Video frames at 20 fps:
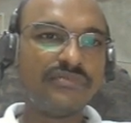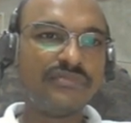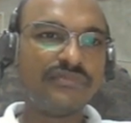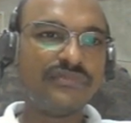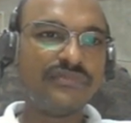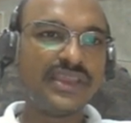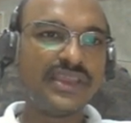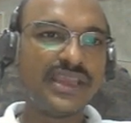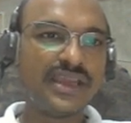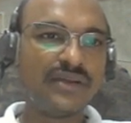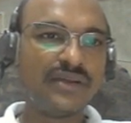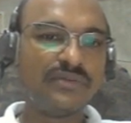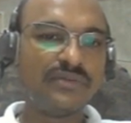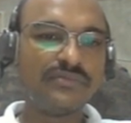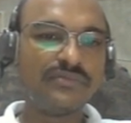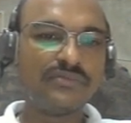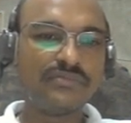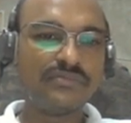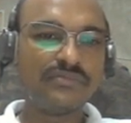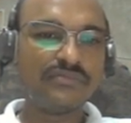we have
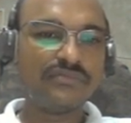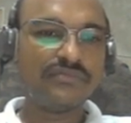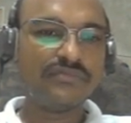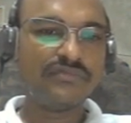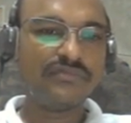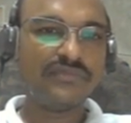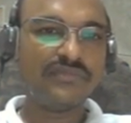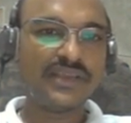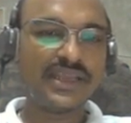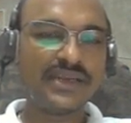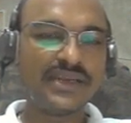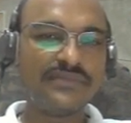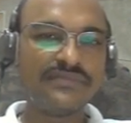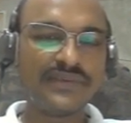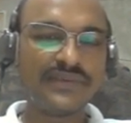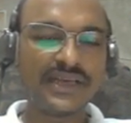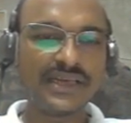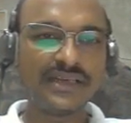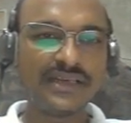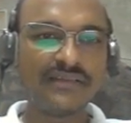
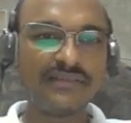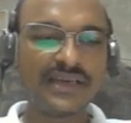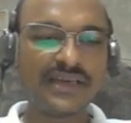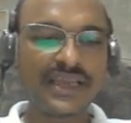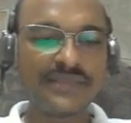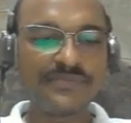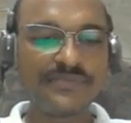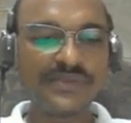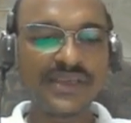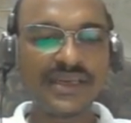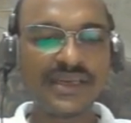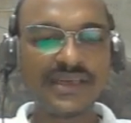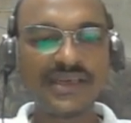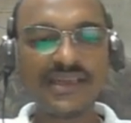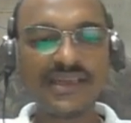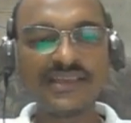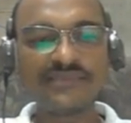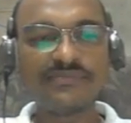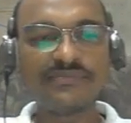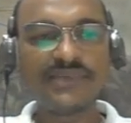verified our IP
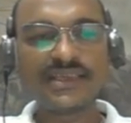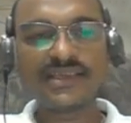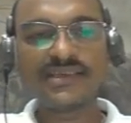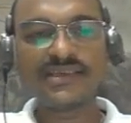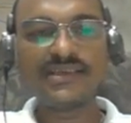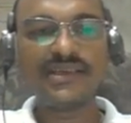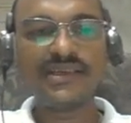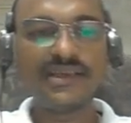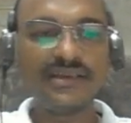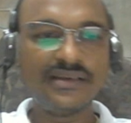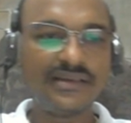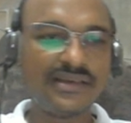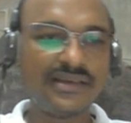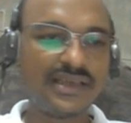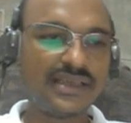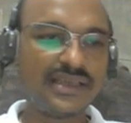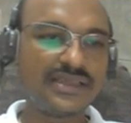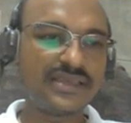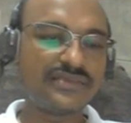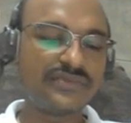address, but still
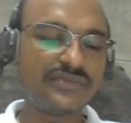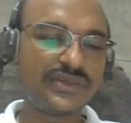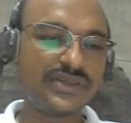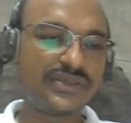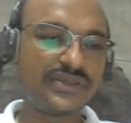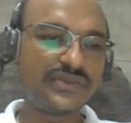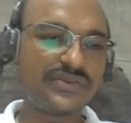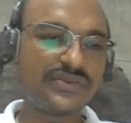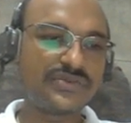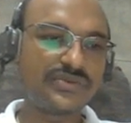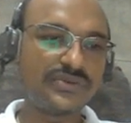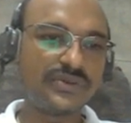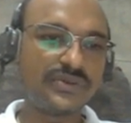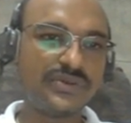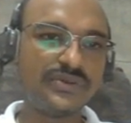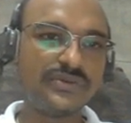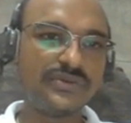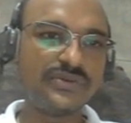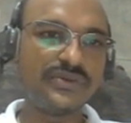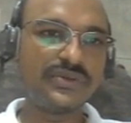I just wanted to show
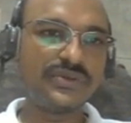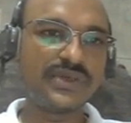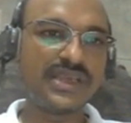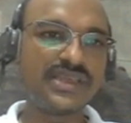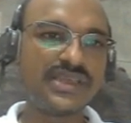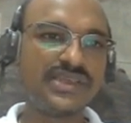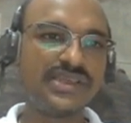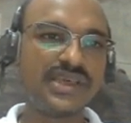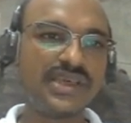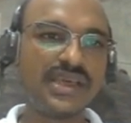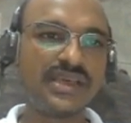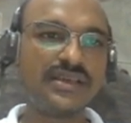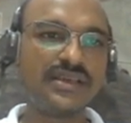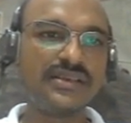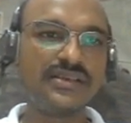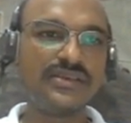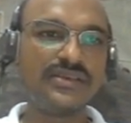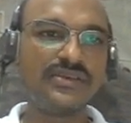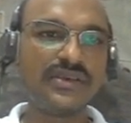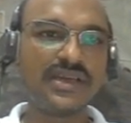you. You can check
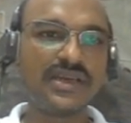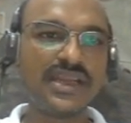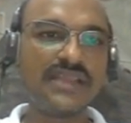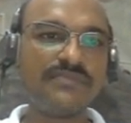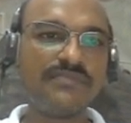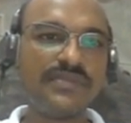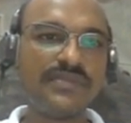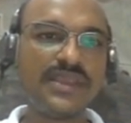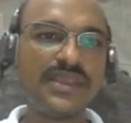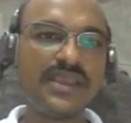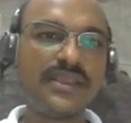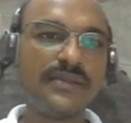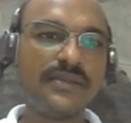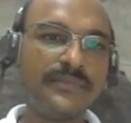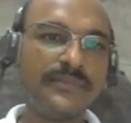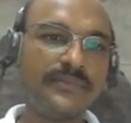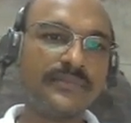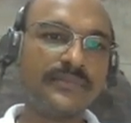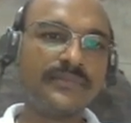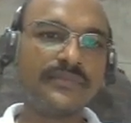your IP,
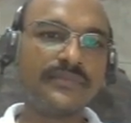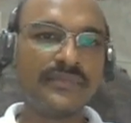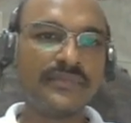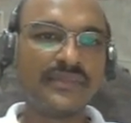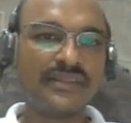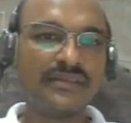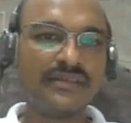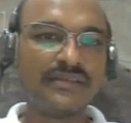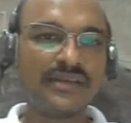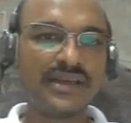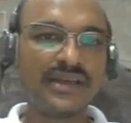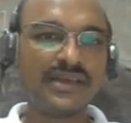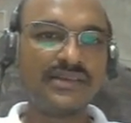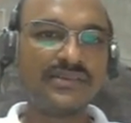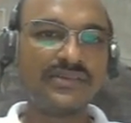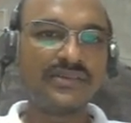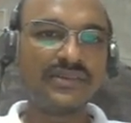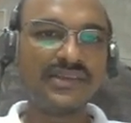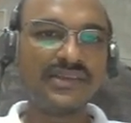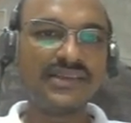right?
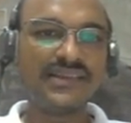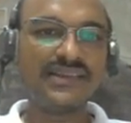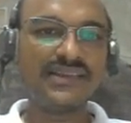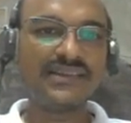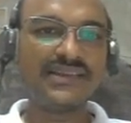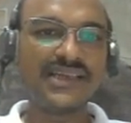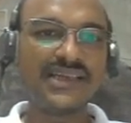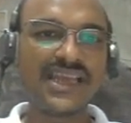So this is the